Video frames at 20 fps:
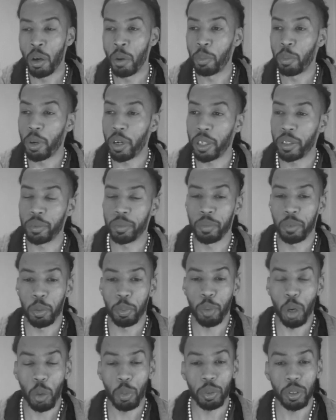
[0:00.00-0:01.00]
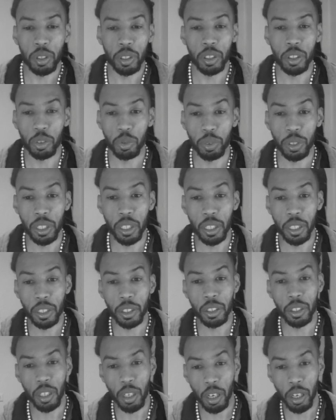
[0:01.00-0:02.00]
but the purpose of this reading is
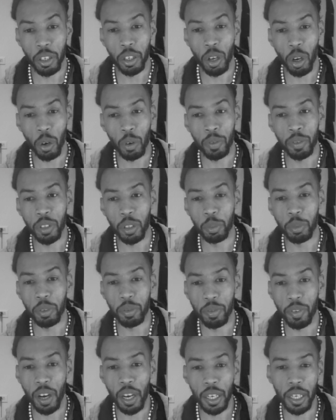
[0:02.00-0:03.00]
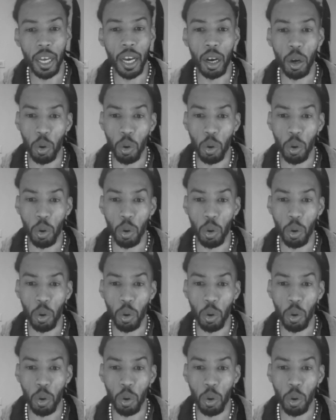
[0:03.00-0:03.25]
to unearth them and find out